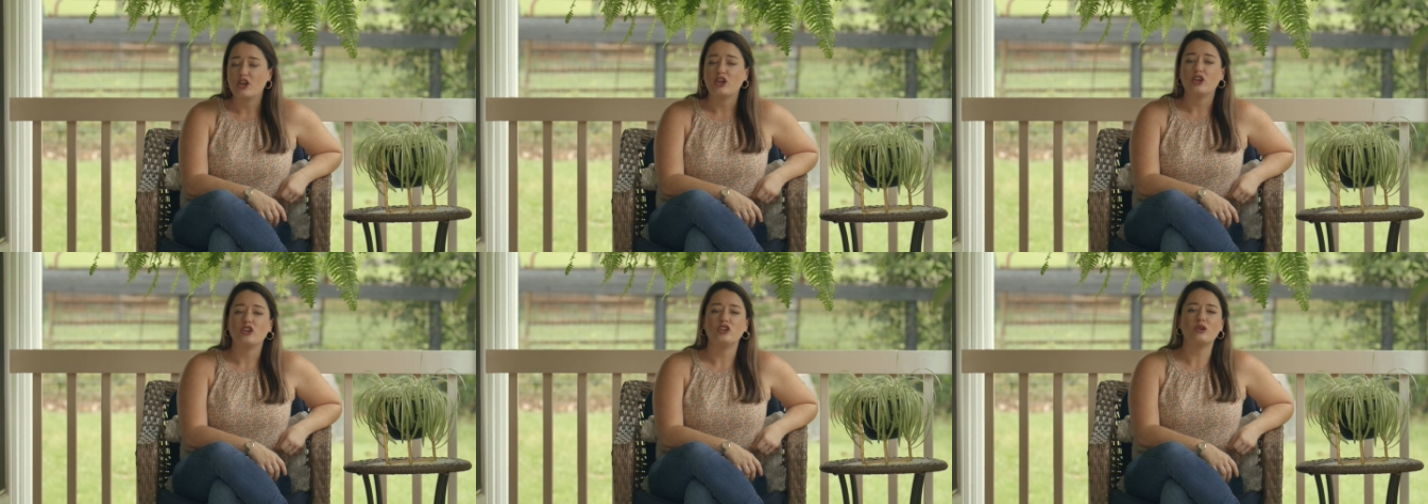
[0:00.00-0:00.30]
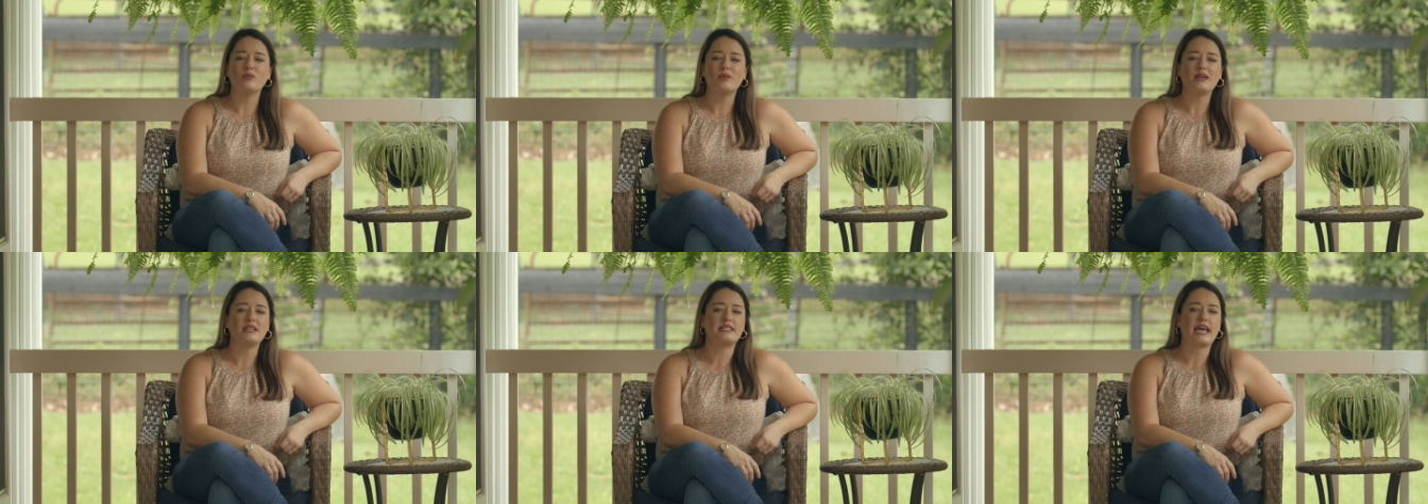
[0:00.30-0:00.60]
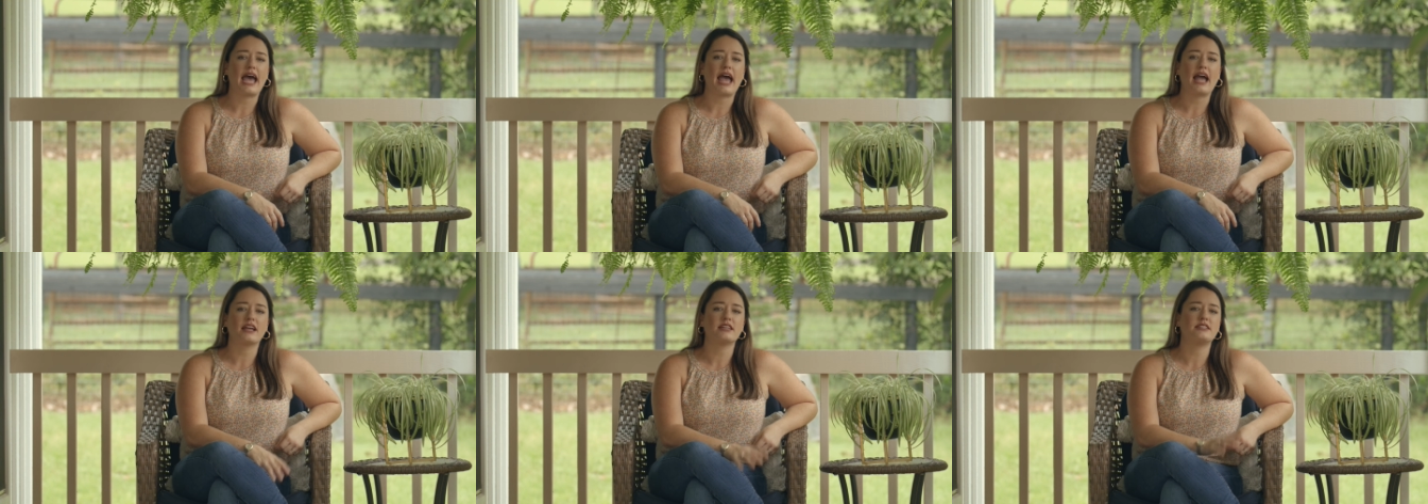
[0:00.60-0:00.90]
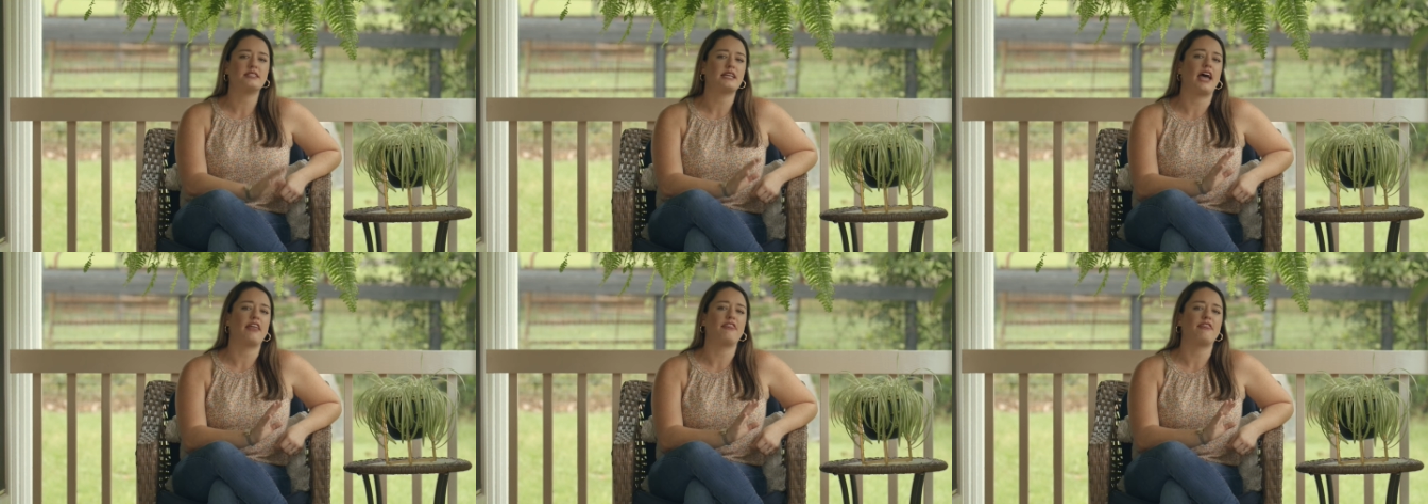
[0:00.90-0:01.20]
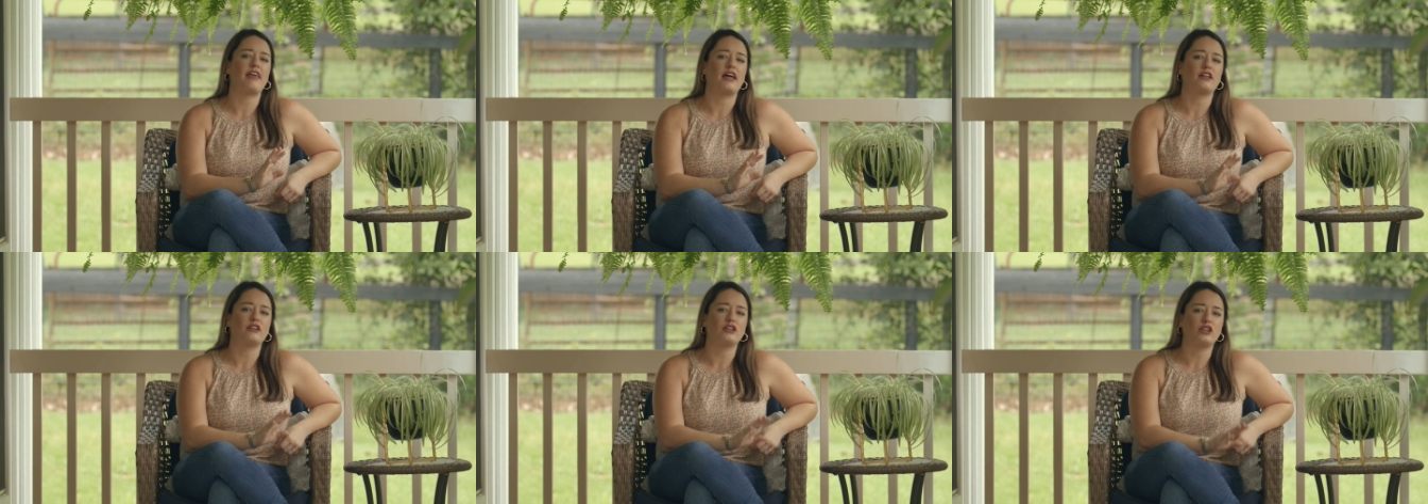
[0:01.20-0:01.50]
you'll be taxed at
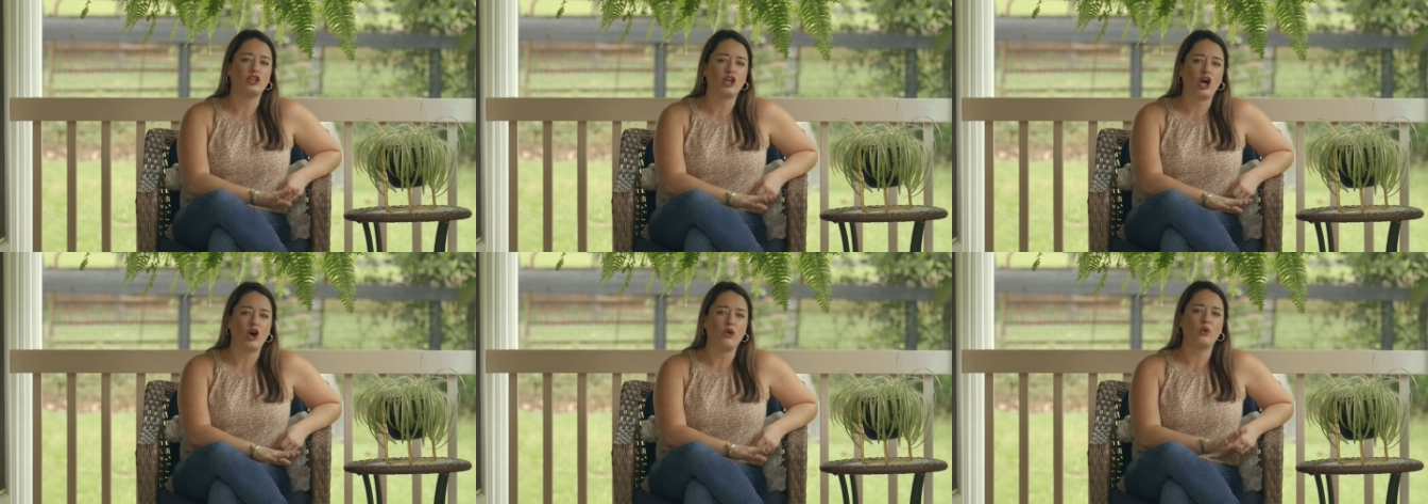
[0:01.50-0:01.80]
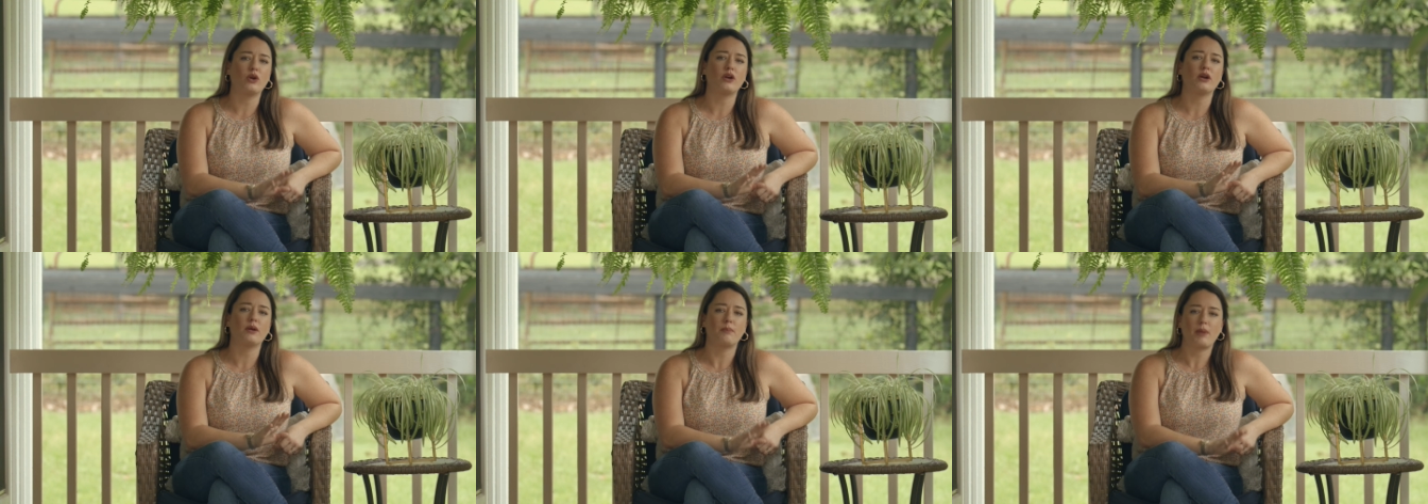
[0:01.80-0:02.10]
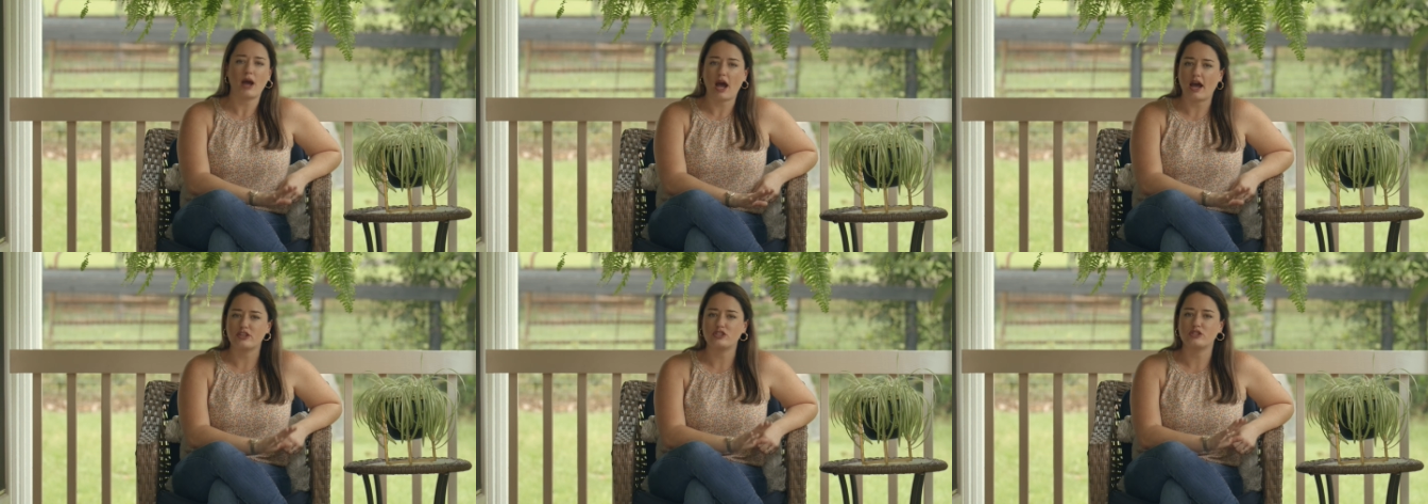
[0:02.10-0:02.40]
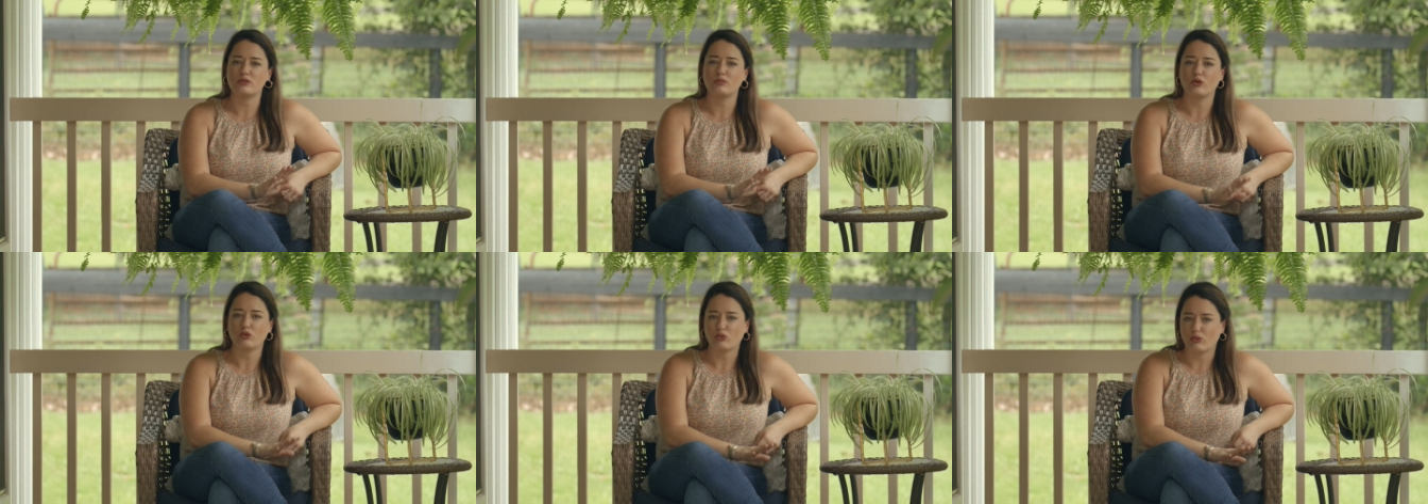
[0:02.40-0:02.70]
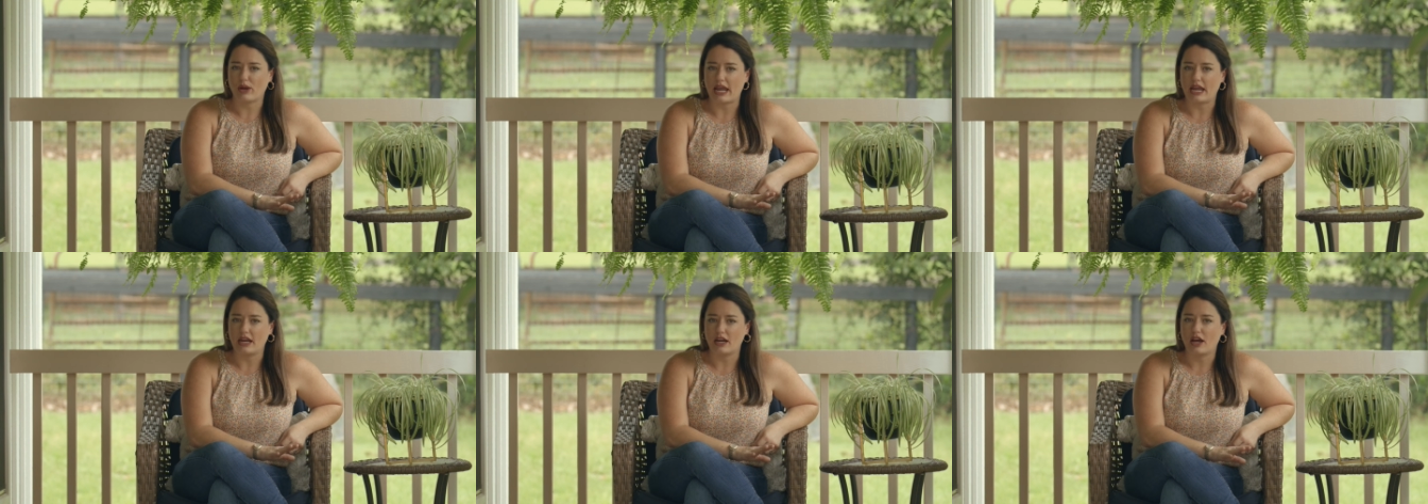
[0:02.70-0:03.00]
that lower possible
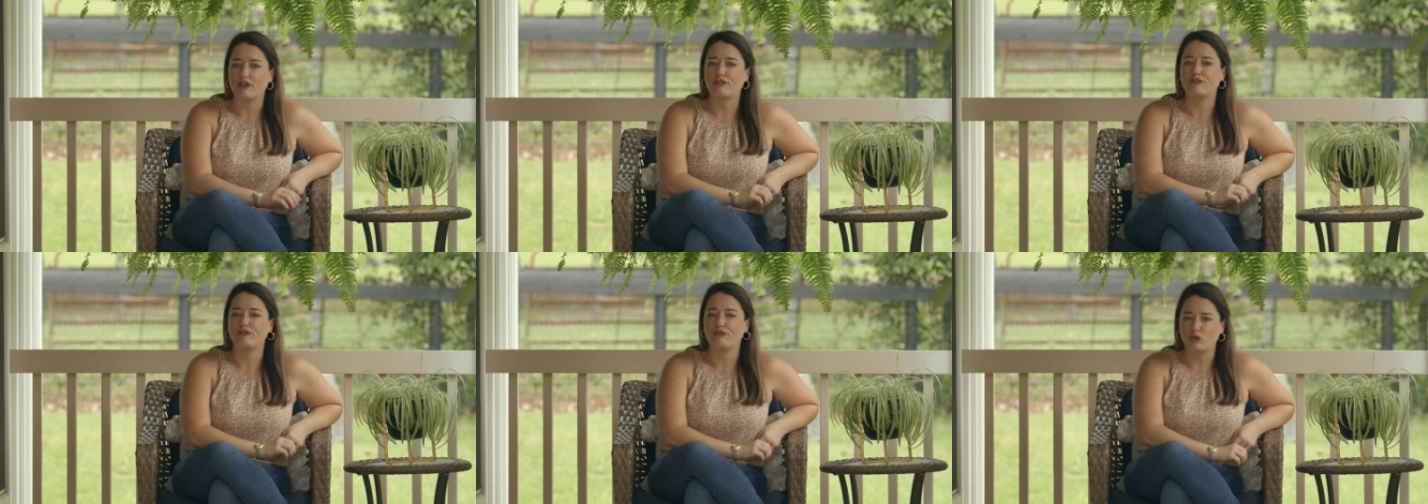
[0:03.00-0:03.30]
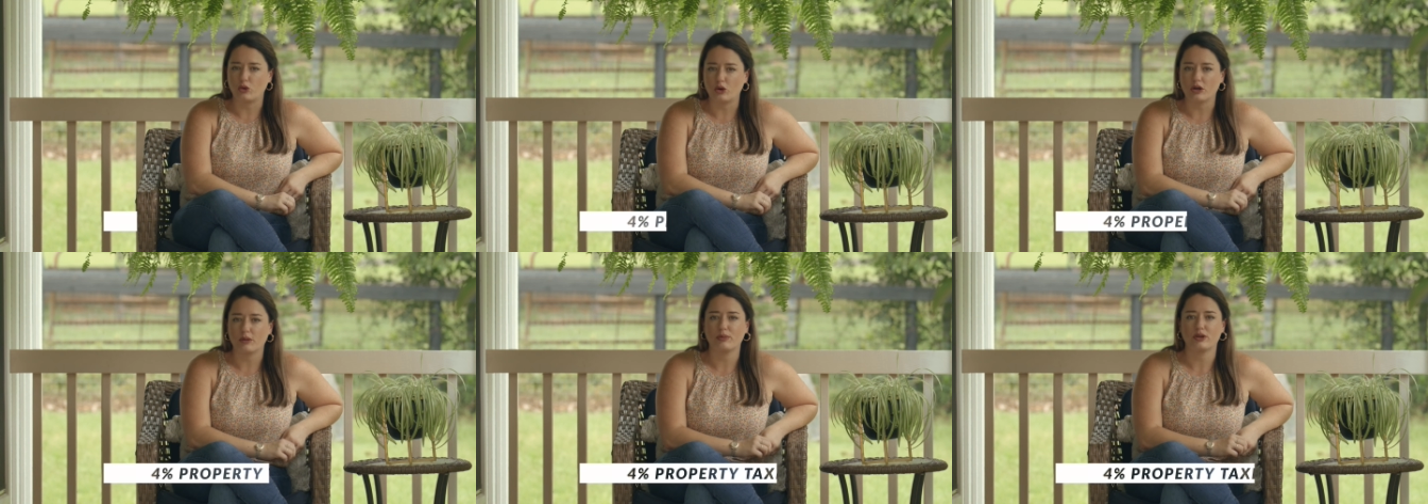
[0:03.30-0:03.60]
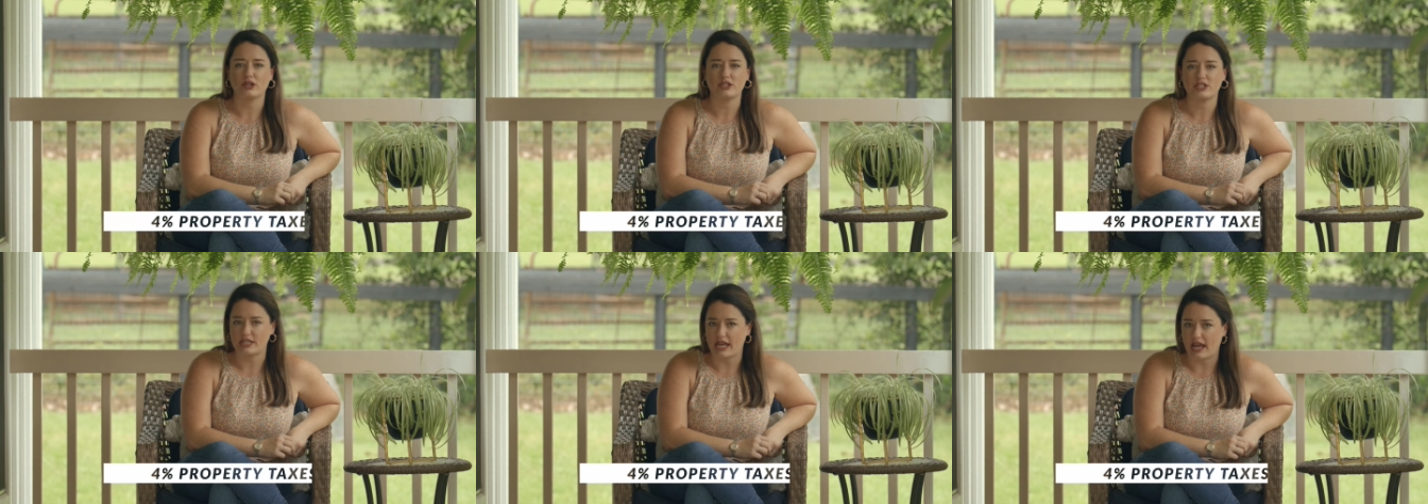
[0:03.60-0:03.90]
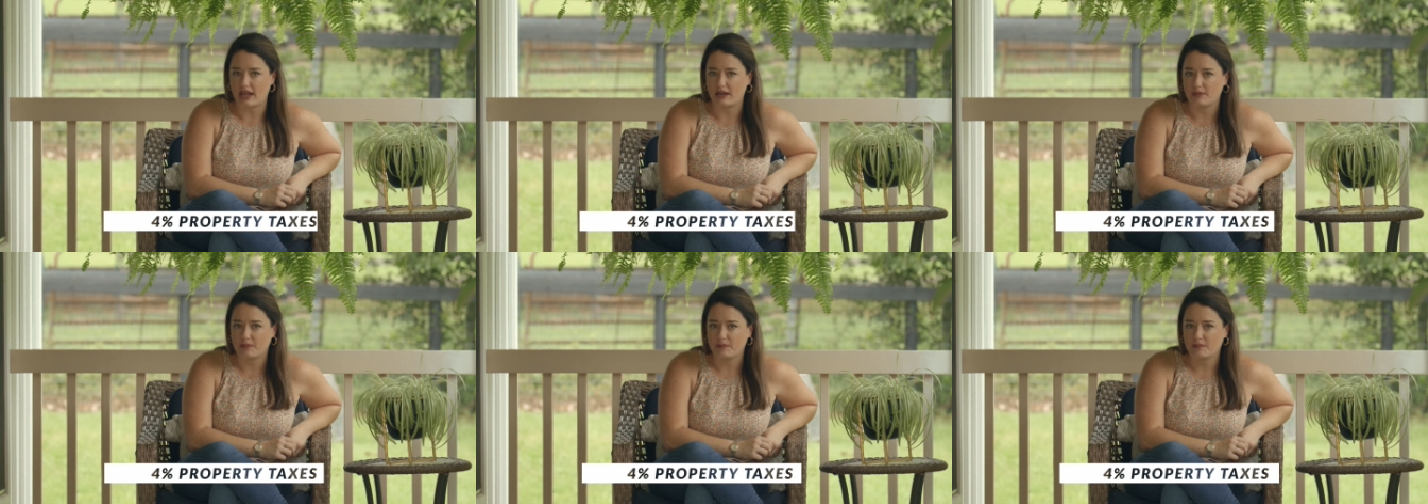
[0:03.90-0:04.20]
rate of 4%.